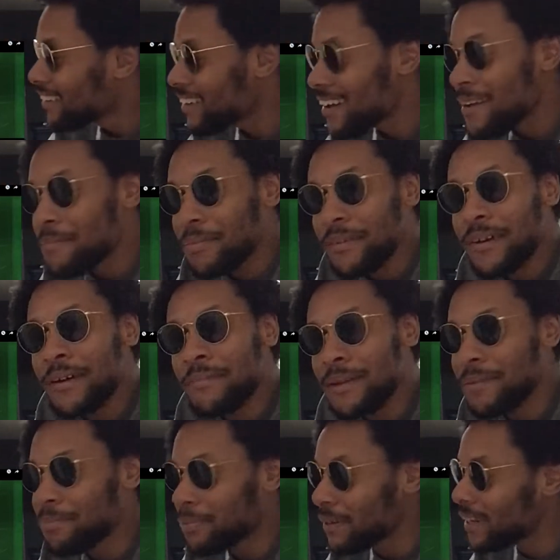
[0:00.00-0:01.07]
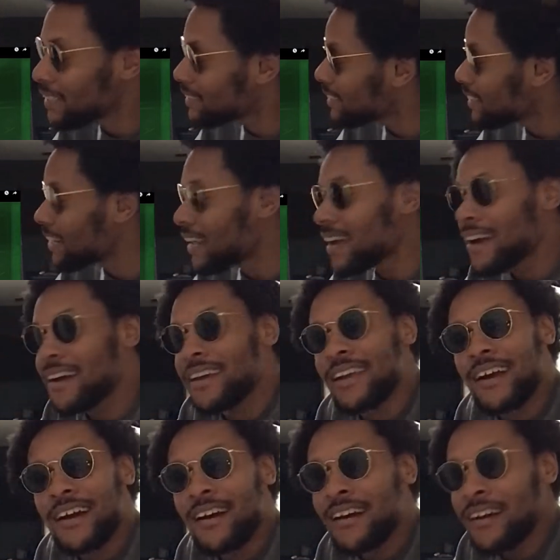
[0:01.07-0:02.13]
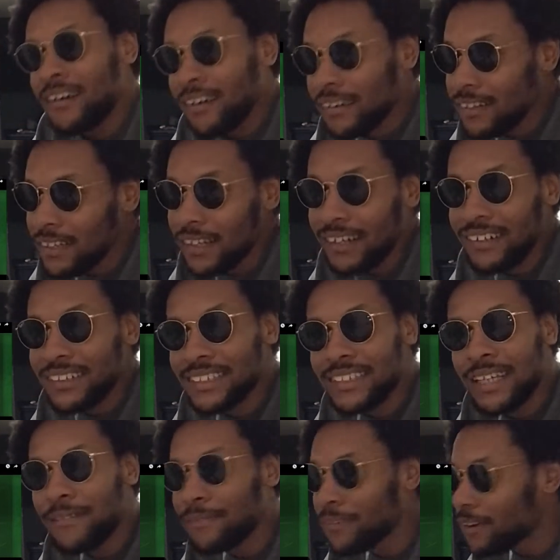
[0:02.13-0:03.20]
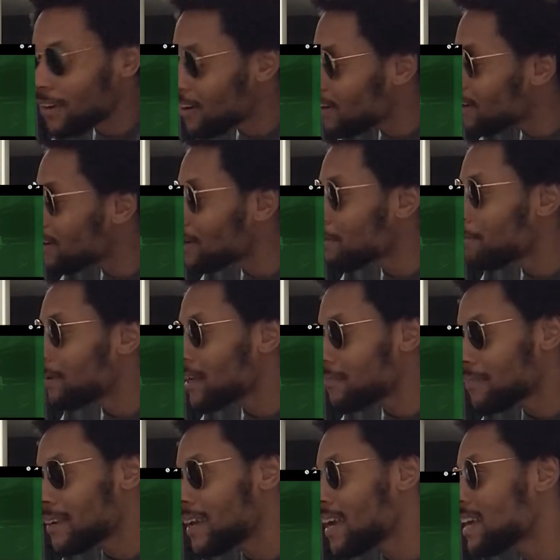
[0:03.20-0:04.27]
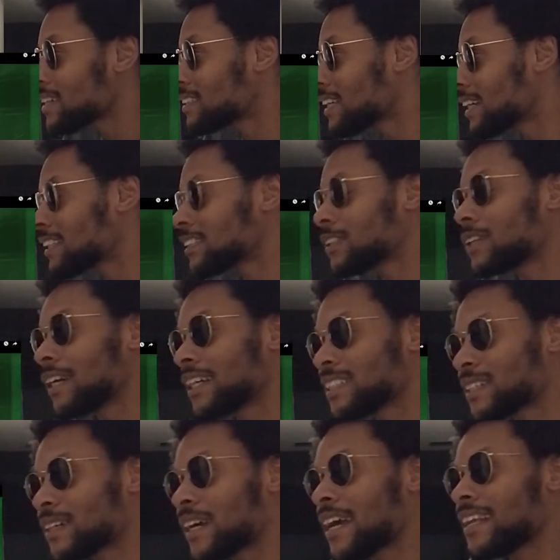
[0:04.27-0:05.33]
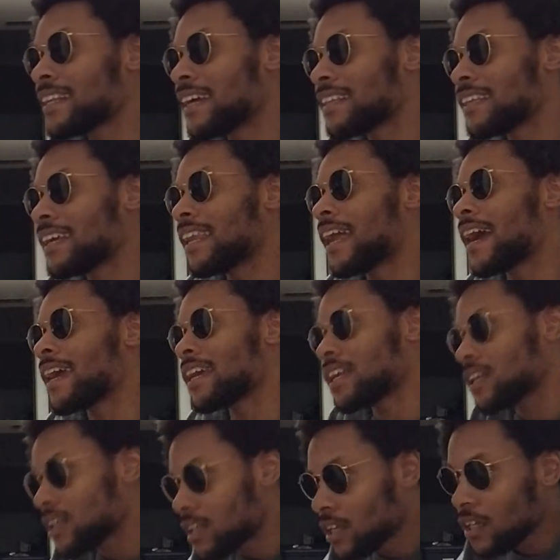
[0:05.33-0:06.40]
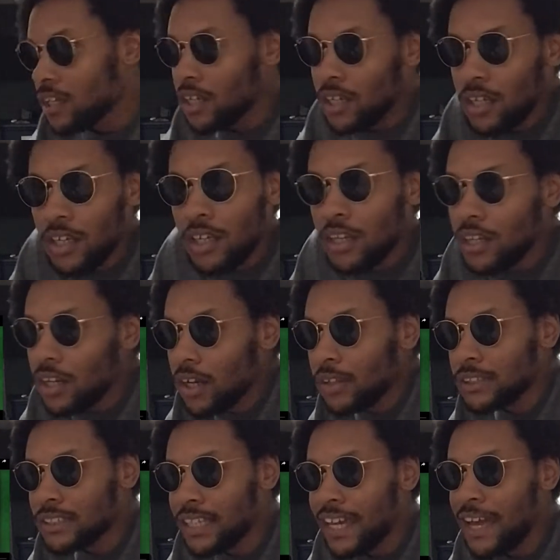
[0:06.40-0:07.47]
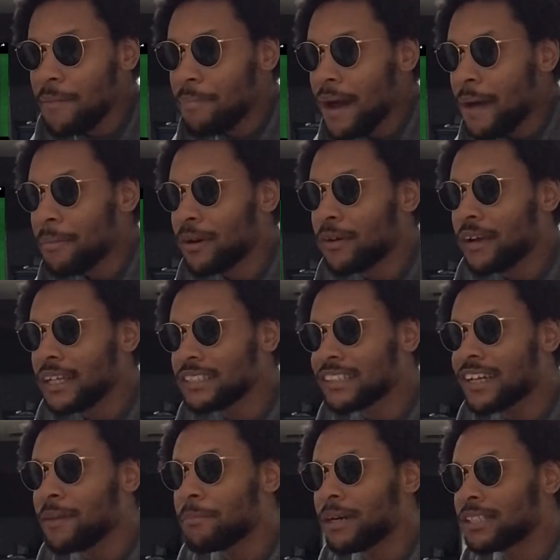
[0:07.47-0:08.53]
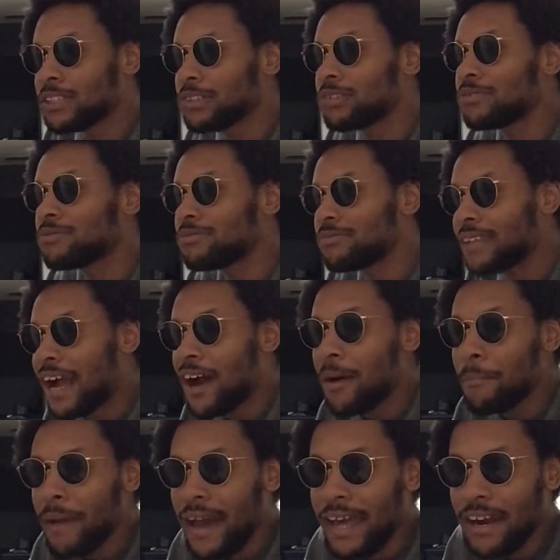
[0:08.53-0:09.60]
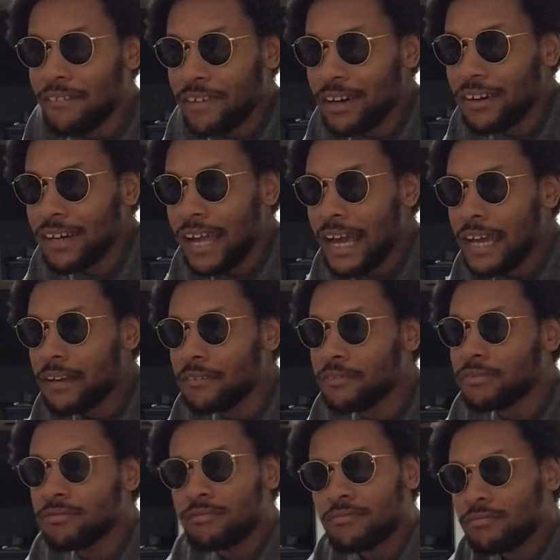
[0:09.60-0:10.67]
That boy be preaching now, y'all. You know what I'm saying, for all the bluffing ass niggas on Instagram, they be like, you know what I'm saying, popping on Instagram, but you down bad in real life.